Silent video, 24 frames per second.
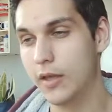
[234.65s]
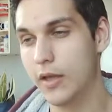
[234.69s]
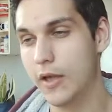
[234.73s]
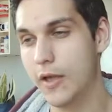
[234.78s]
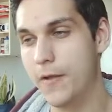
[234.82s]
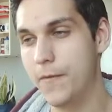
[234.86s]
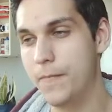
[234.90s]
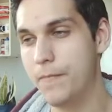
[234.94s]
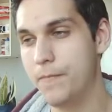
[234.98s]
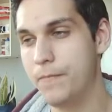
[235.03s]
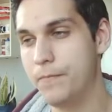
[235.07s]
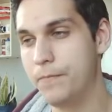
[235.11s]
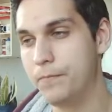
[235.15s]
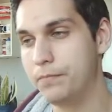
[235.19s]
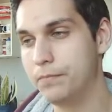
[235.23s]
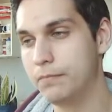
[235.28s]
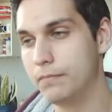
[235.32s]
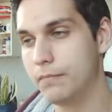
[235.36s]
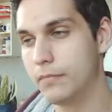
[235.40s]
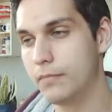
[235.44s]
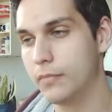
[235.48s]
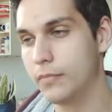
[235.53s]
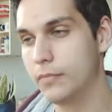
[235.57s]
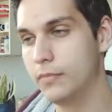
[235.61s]

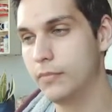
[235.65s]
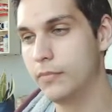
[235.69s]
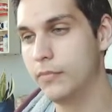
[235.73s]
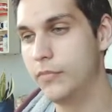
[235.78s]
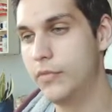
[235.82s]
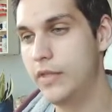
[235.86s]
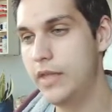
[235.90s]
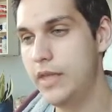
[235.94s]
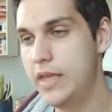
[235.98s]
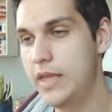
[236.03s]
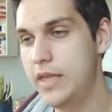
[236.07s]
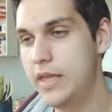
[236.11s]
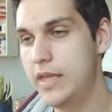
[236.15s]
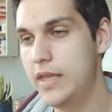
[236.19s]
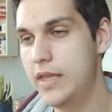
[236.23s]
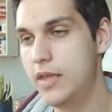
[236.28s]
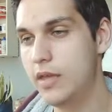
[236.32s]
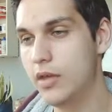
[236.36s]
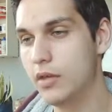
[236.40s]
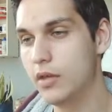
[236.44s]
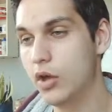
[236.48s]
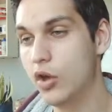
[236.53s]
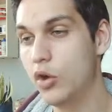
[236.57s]
The